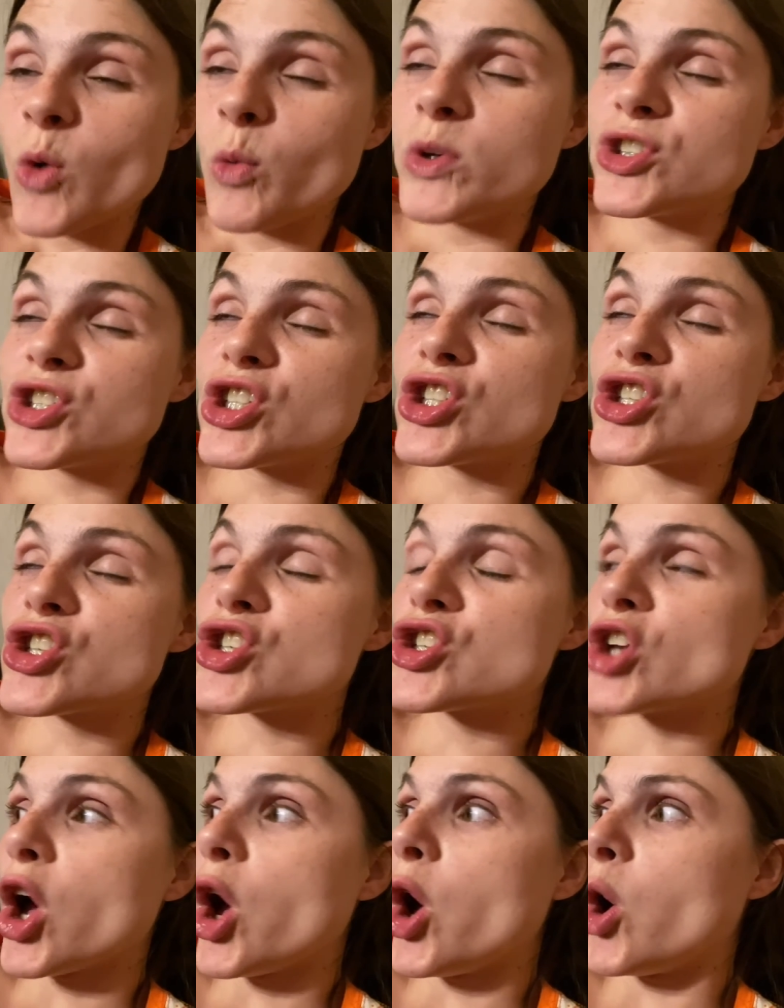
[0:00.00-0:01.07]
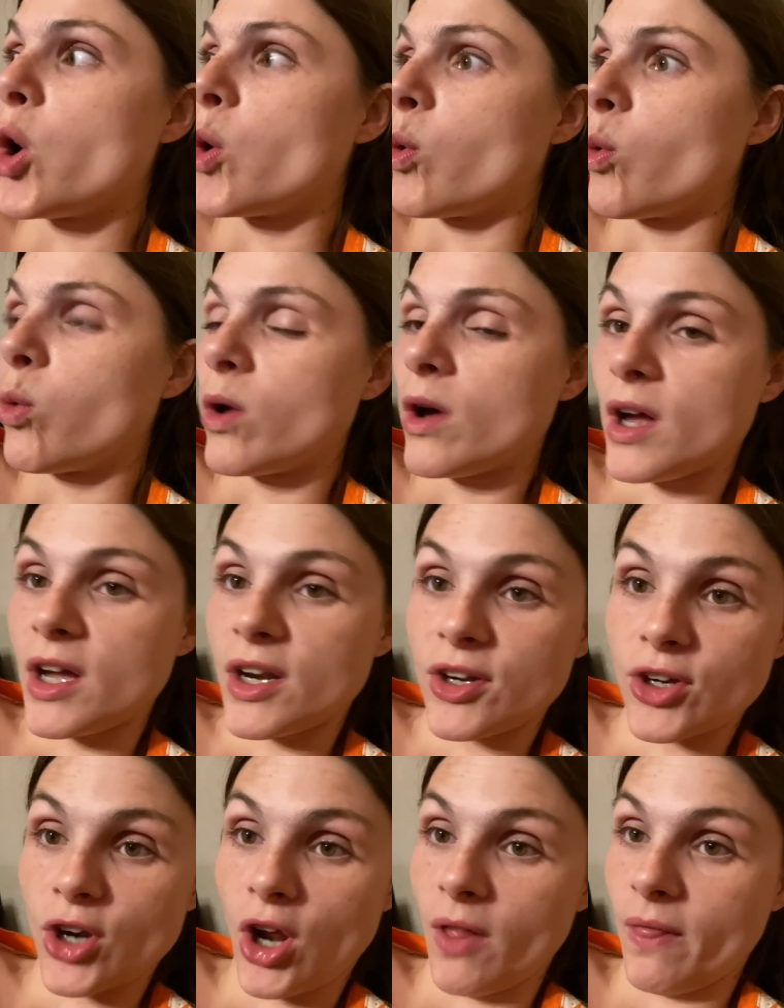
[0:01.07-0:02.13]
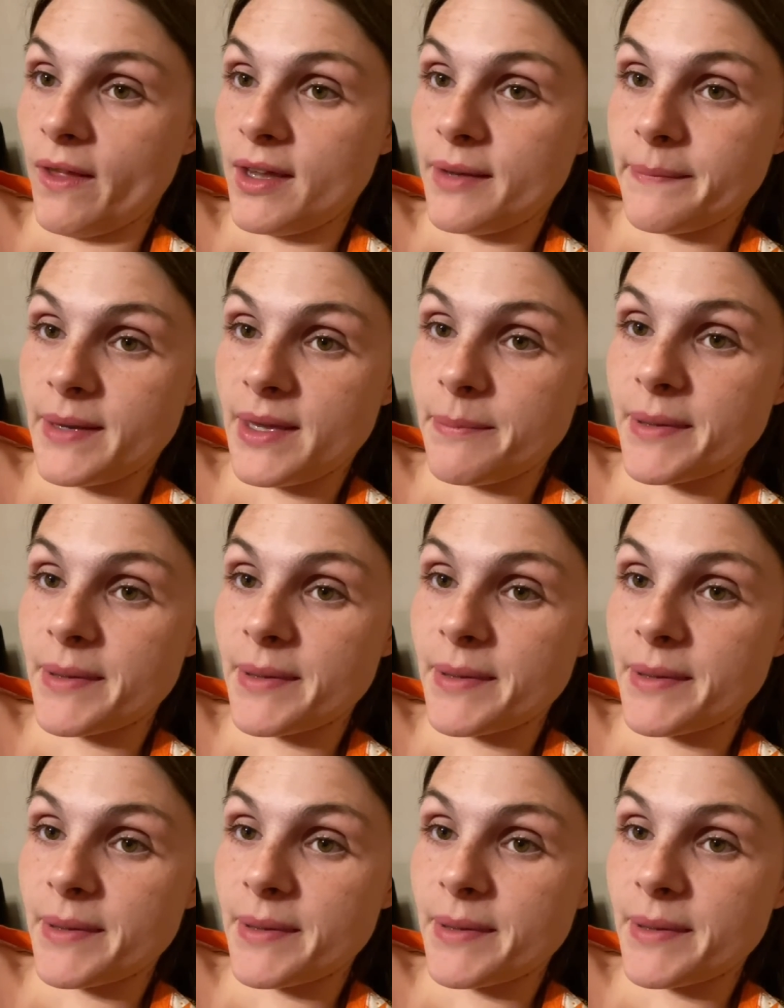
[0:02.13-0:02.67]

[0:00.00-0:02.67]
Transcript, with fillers: Which is so not like me,